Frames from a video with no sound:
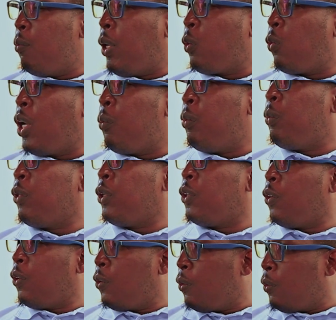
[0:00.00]
but why are people
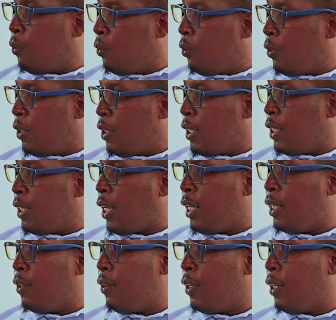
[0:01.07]
so
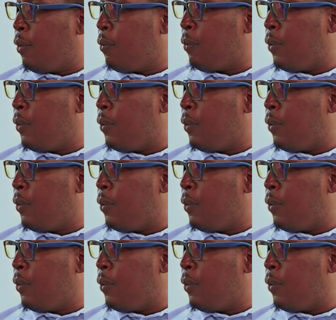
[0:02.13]
tied to them?